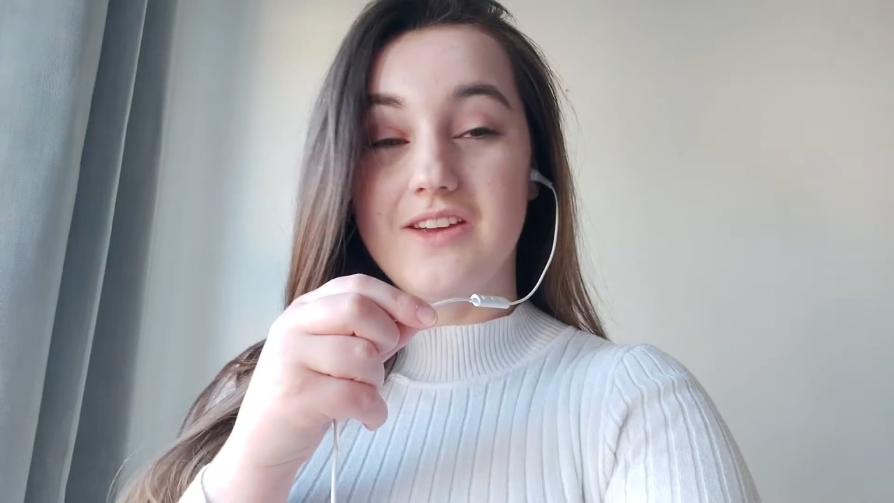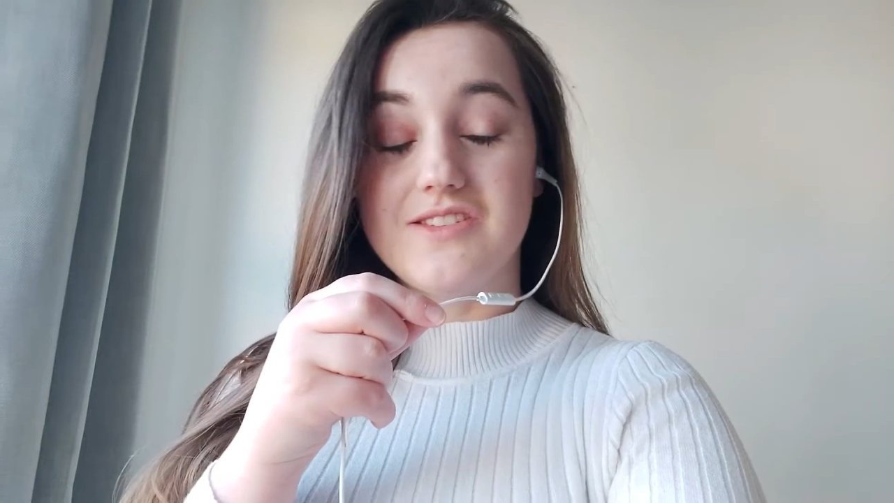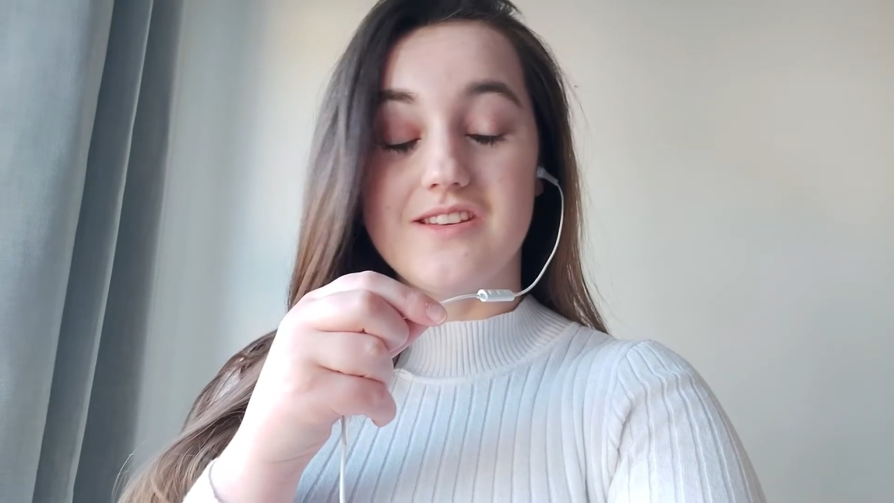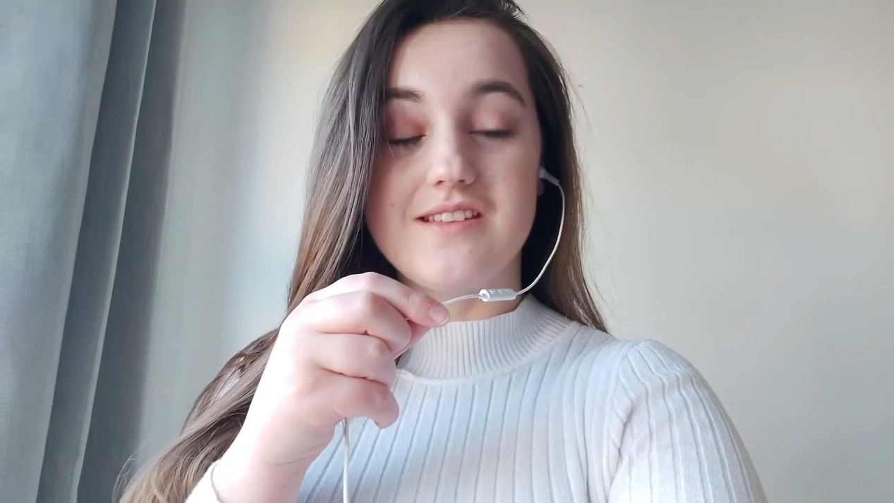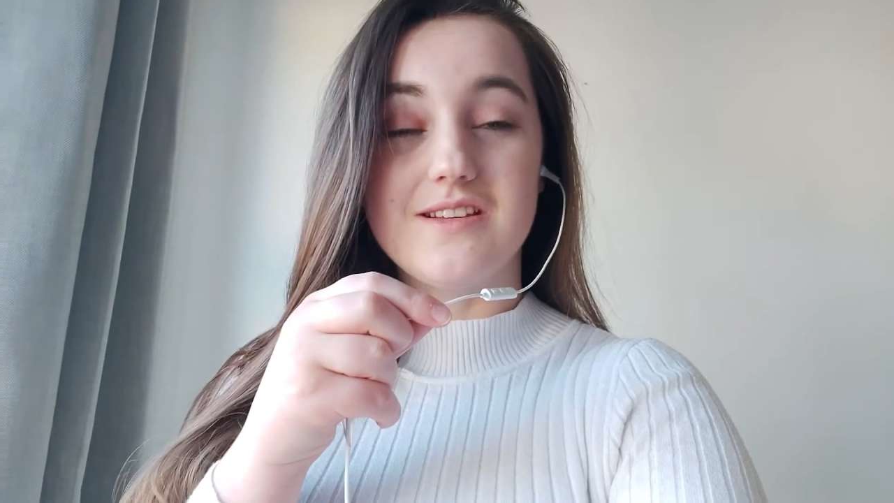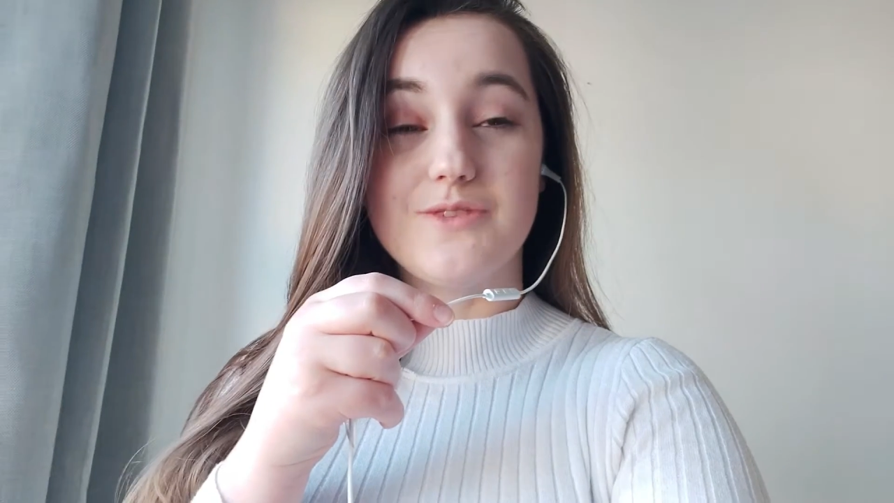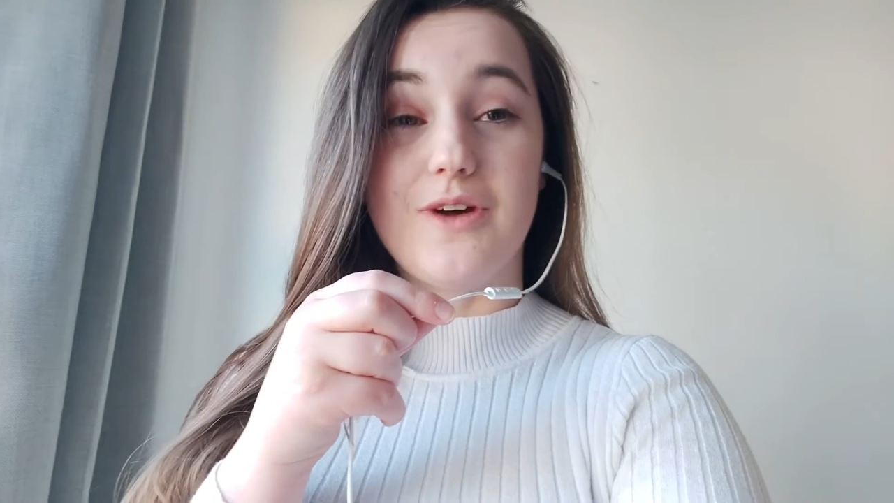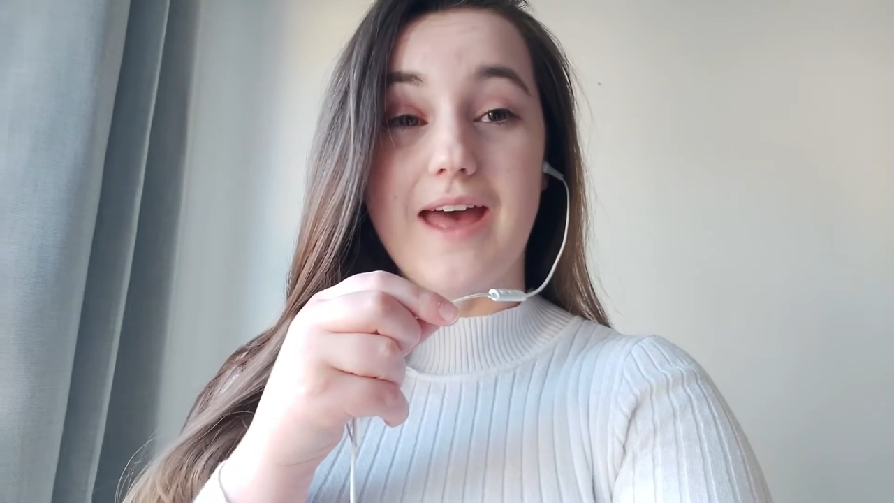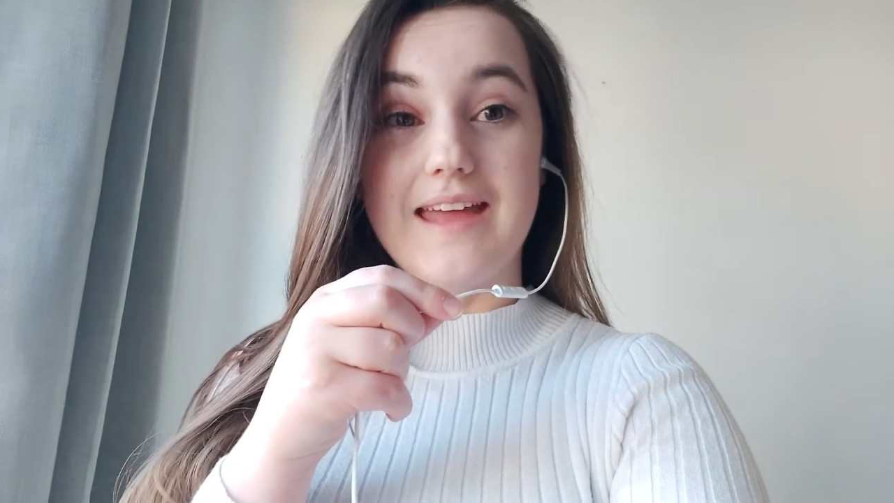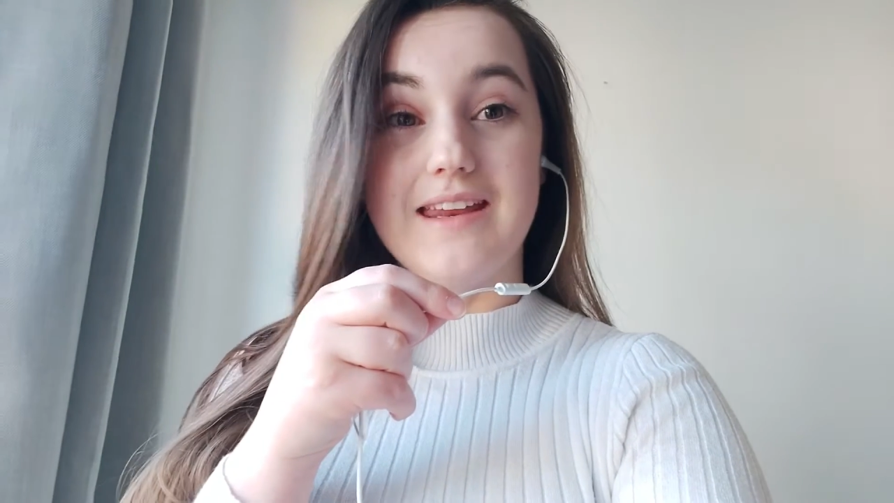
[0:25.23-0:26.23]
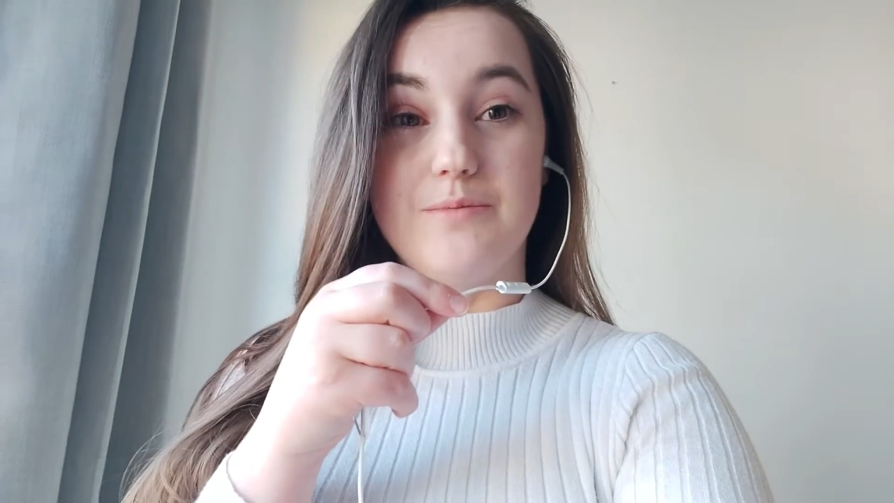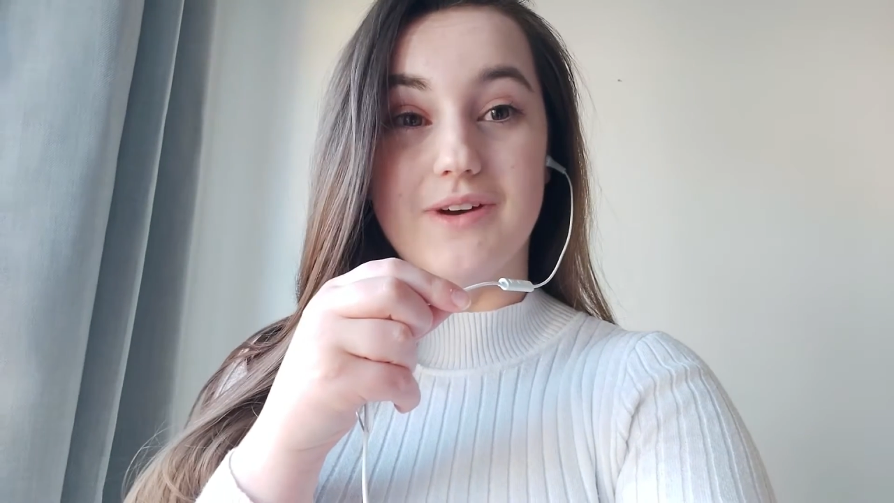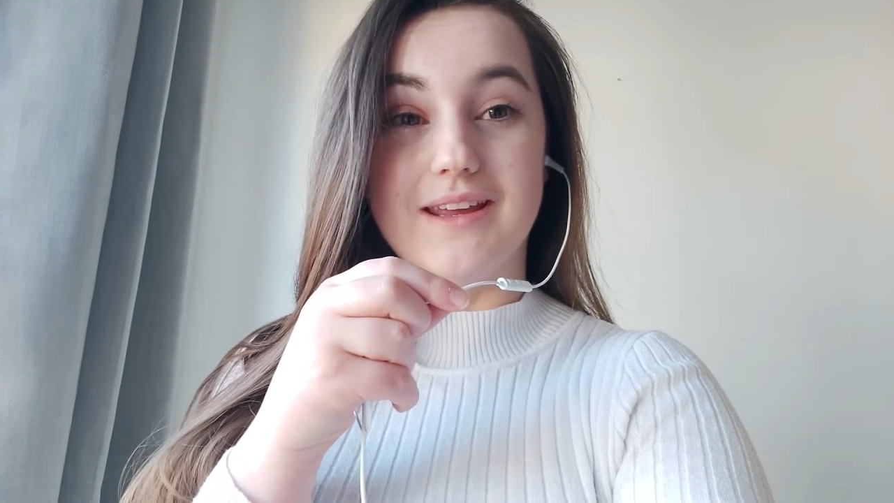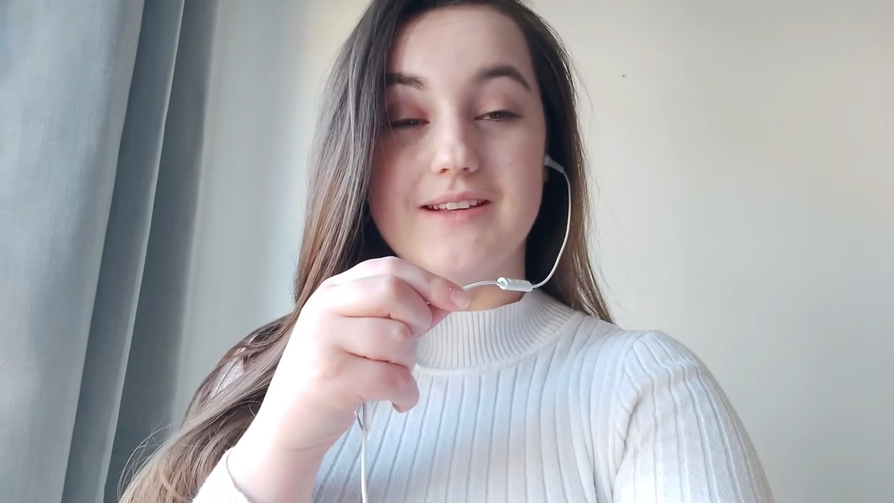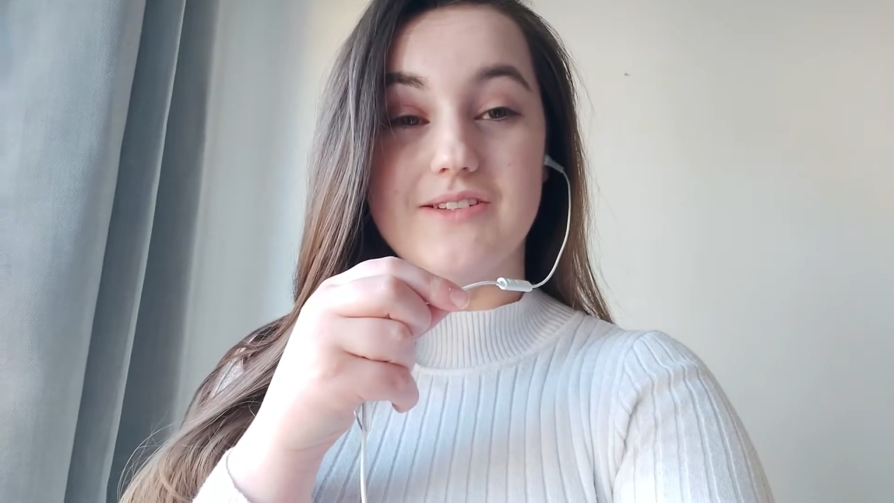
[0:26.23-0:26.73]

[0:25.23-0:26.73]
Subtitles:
So this is for anybody,